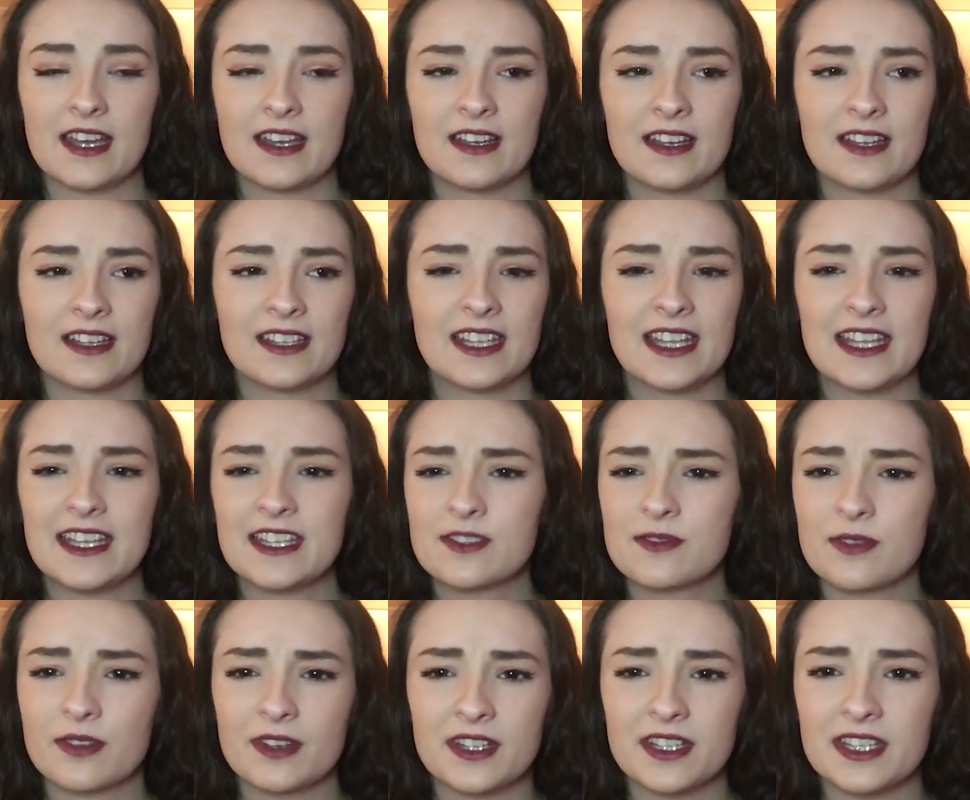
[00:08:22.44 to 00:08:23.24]
And
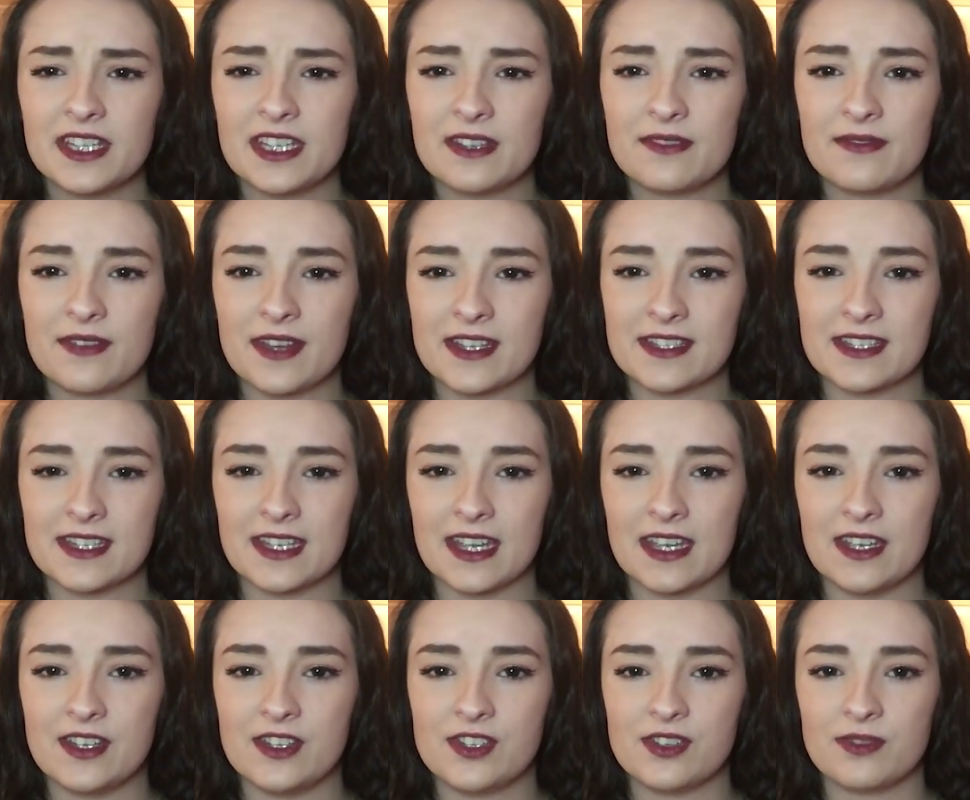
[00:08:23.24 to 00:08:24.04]
later on in the
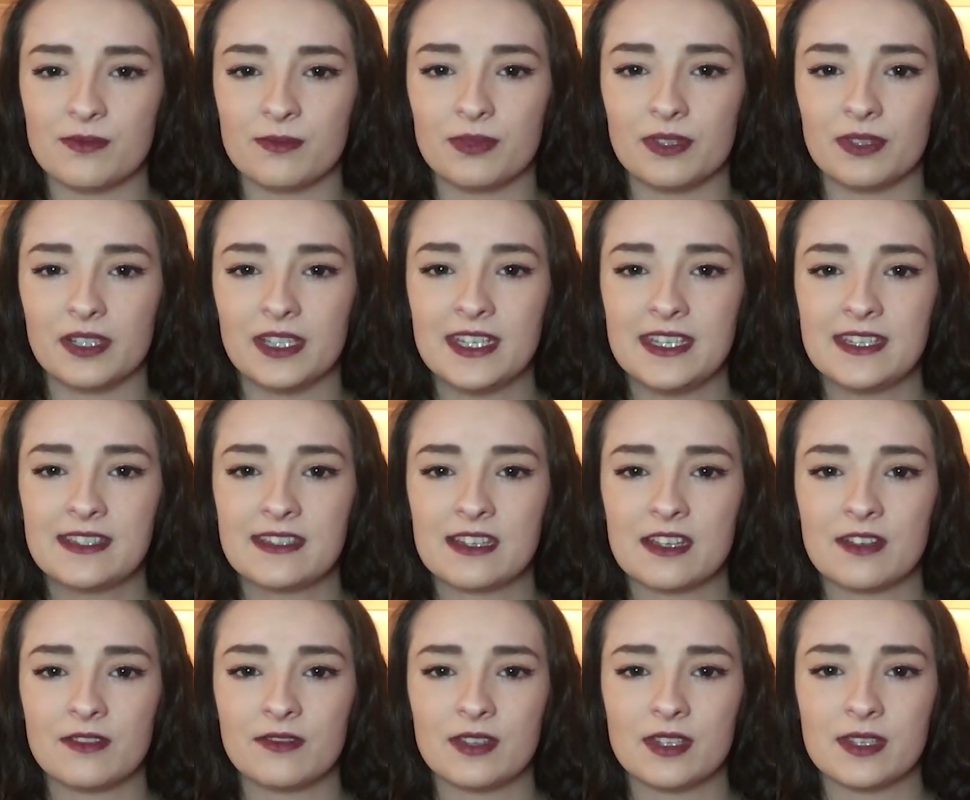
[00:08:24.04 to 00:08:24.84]
investigation, police
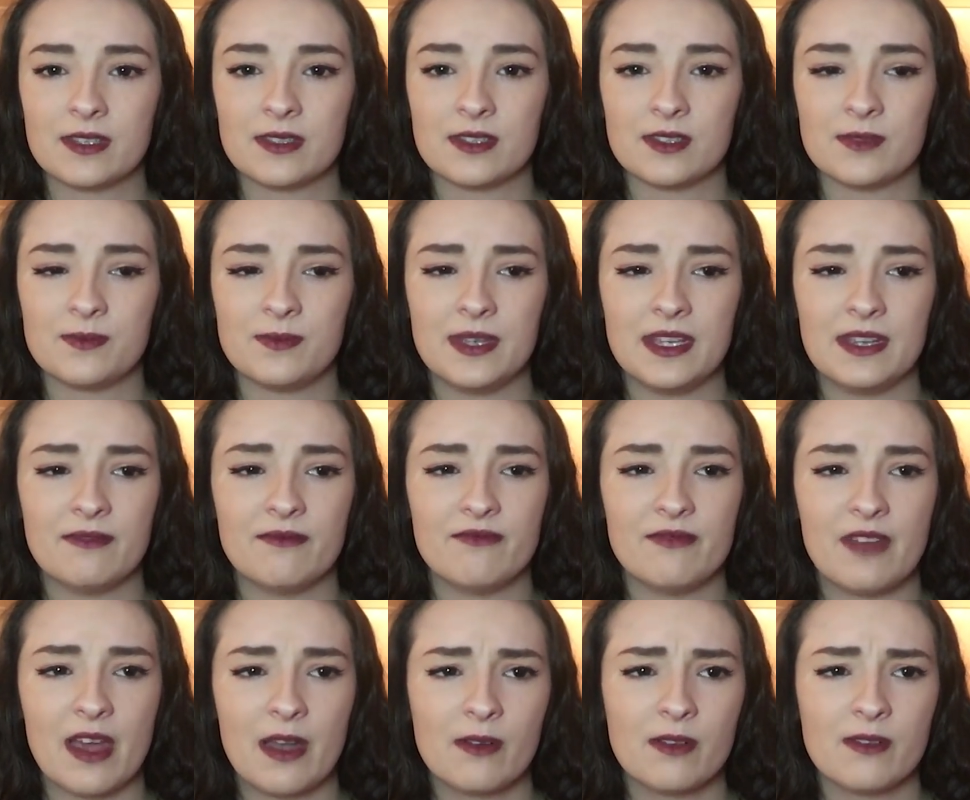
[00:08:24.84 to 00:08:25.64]
note this as
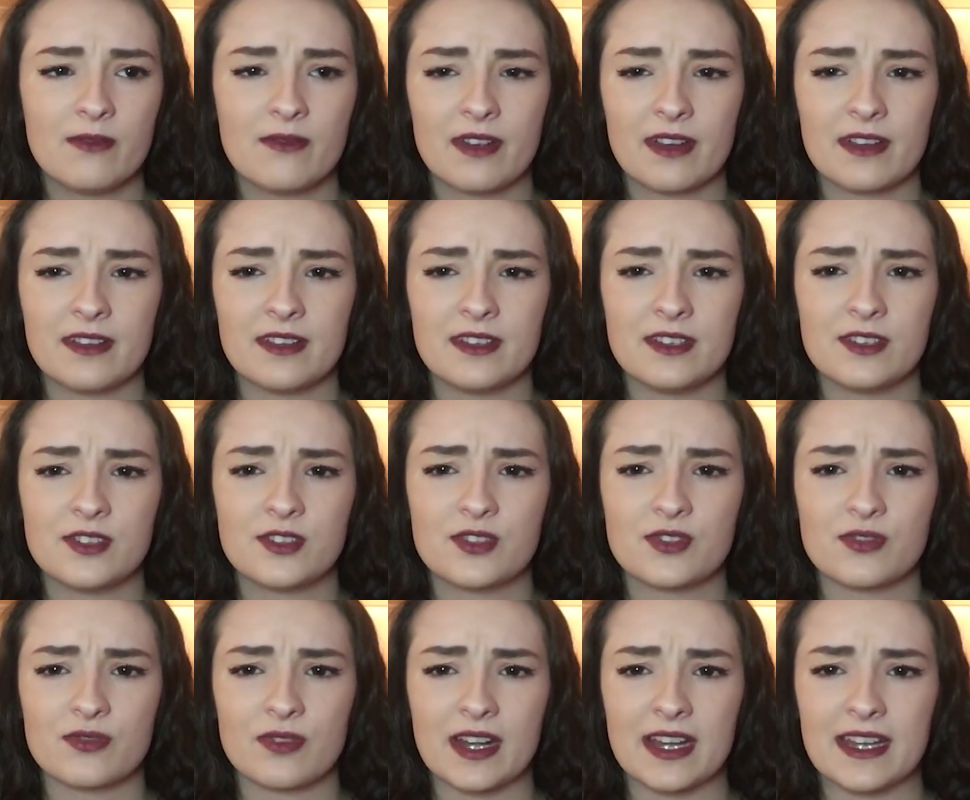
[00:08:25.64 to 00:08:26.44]
being very, very
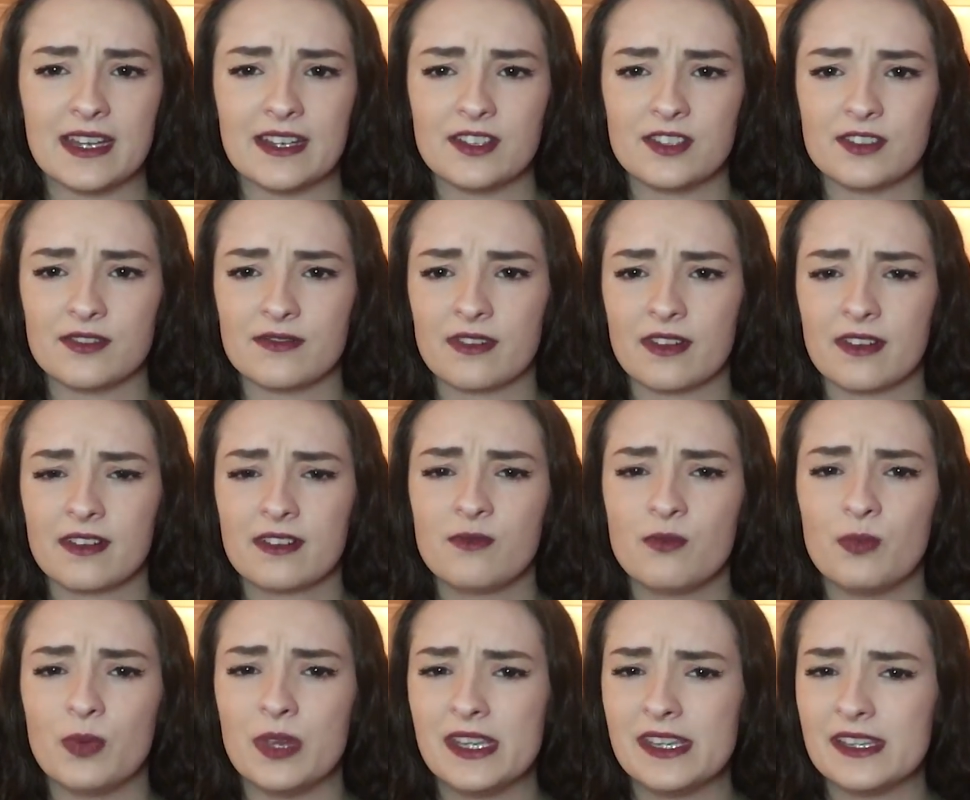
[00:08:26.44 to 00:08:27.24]
strange, a very
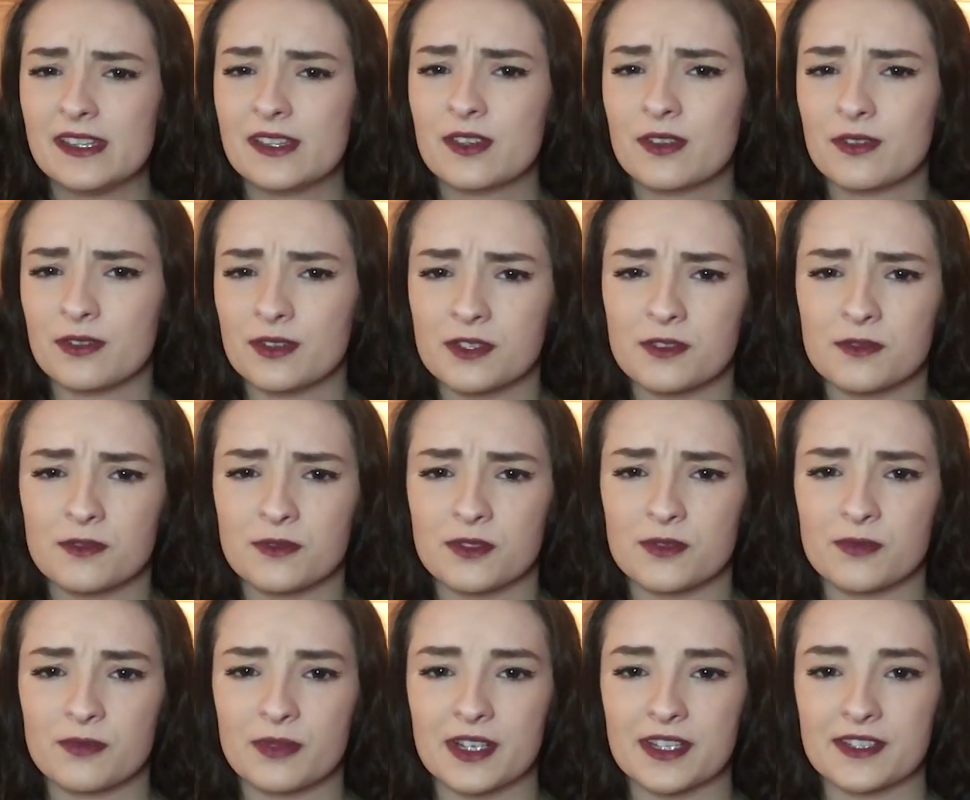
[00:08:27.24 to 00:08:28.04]
weird
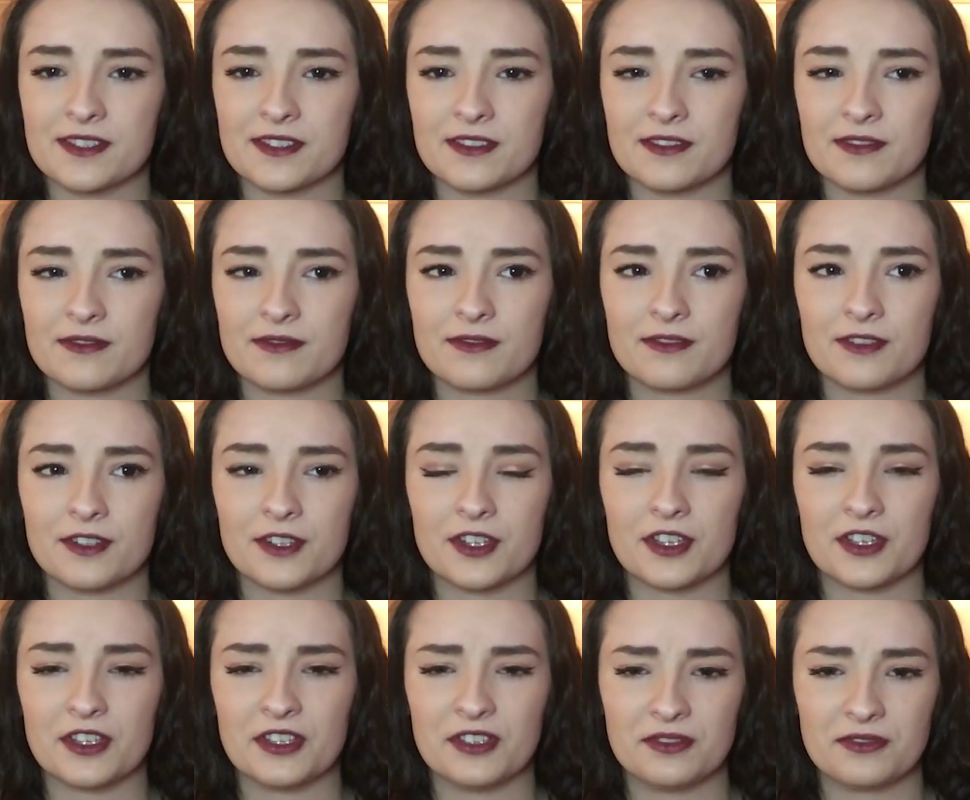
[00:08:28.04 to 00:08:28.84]
Christmas present for a
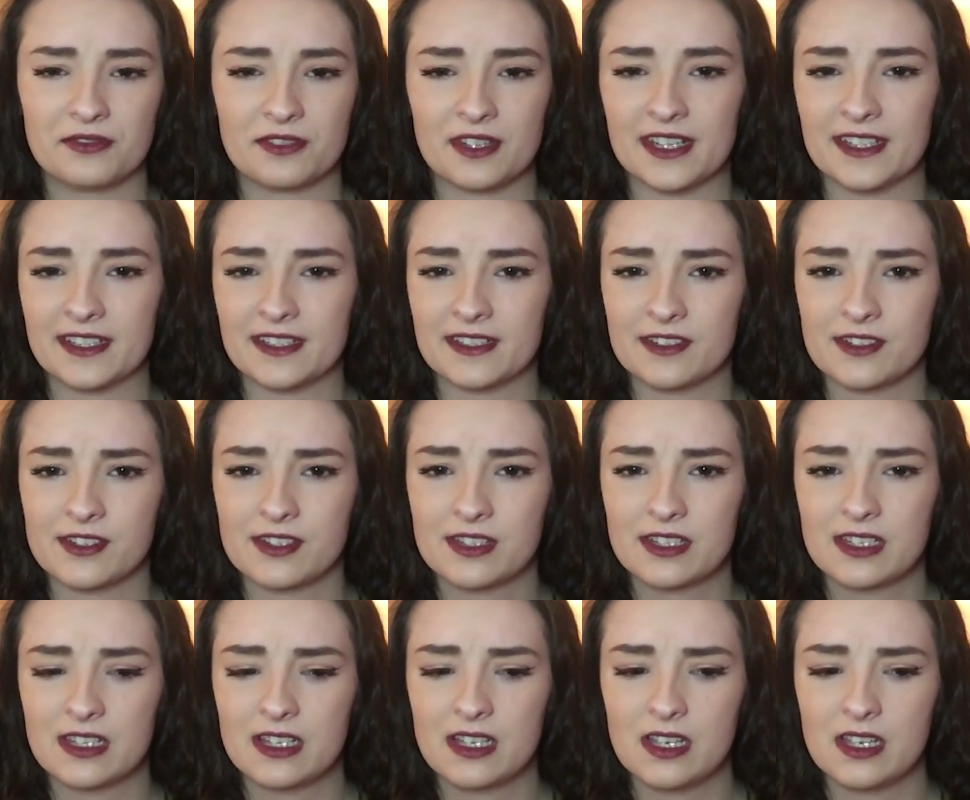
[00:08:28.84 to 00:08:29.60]
girlfriend.